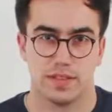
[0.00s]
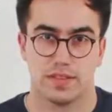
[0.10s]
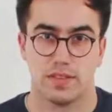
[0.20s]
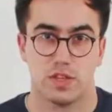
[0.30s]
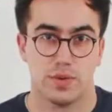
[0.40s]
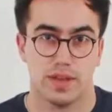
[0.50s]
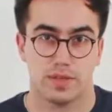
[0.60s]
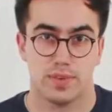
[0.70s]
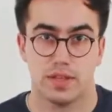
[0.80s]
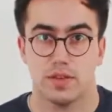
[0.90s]
this in the US,
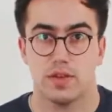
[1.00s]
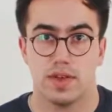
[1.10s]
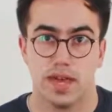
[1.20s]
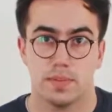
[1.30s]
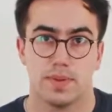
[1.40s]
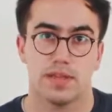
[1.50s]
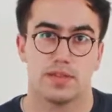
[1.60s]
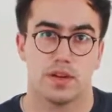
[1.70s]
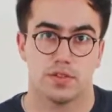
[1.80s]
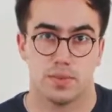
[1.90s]
but in the UK, Pizza
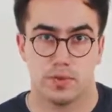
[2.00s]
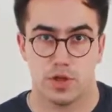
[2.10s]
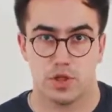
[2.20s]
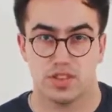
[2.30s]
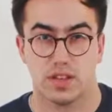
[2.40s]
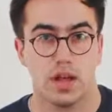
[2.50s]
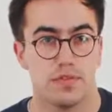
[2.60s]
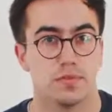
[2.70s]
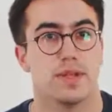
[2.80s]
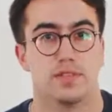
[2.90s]
Hut's operations are kind
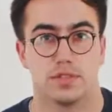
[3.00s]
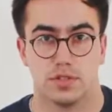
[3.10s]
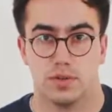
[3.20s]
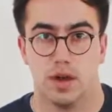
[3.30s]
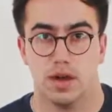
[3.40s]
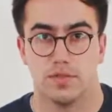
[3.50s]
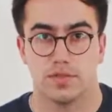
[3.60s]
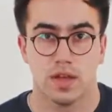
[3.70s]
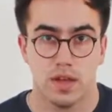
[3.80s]
of split into two halves.